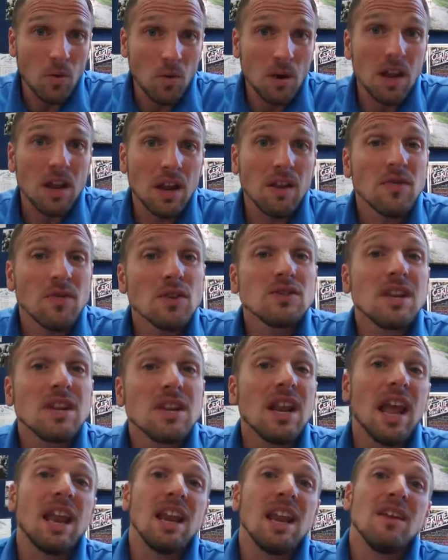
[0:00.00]
Okay, if there's an
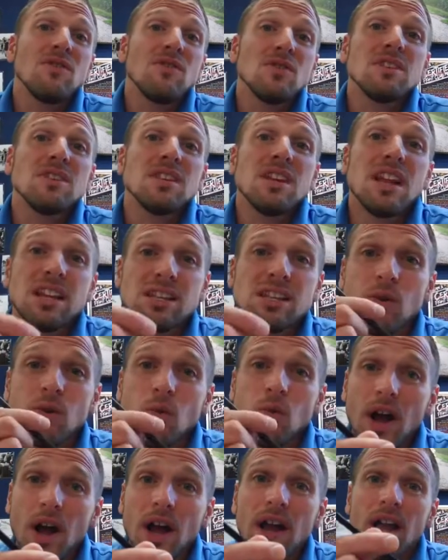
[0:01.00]
and if there's an x and a
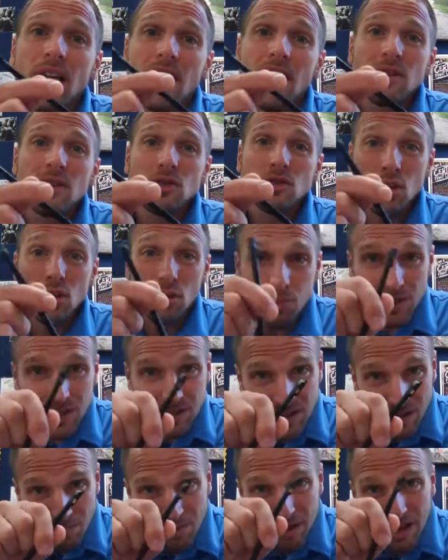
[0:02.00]
y, there's going to be
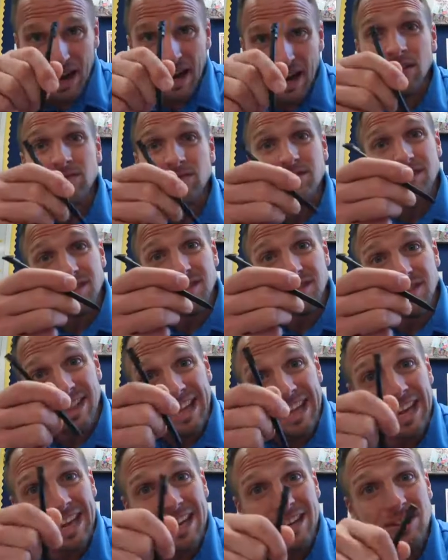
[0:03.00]
some kind of
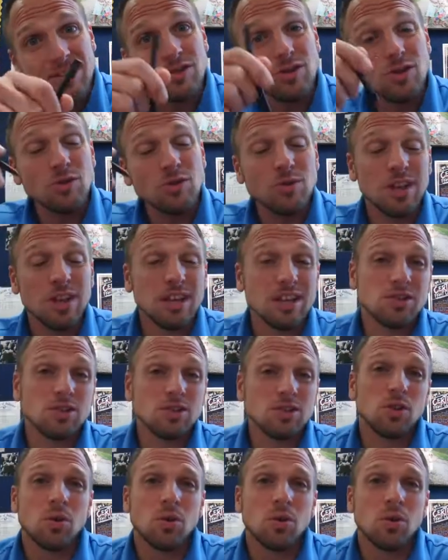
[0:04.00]
slant to this.